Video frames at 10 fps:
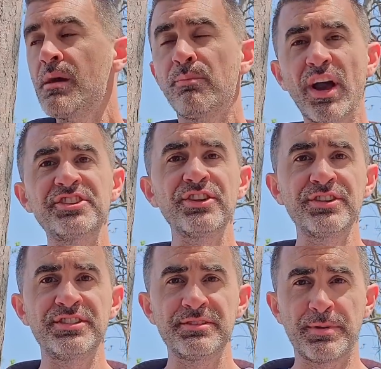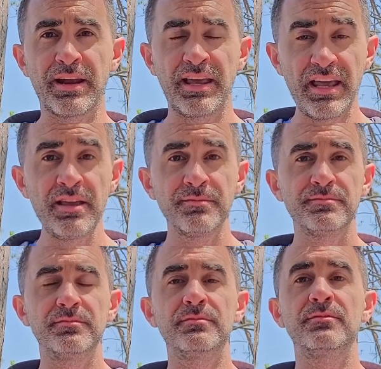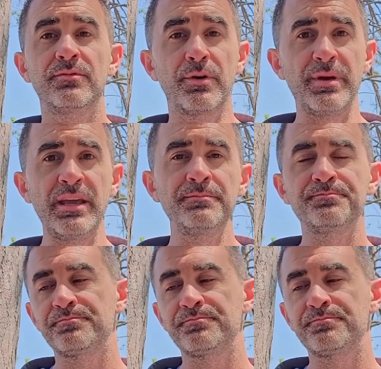Price alerts has been key for me.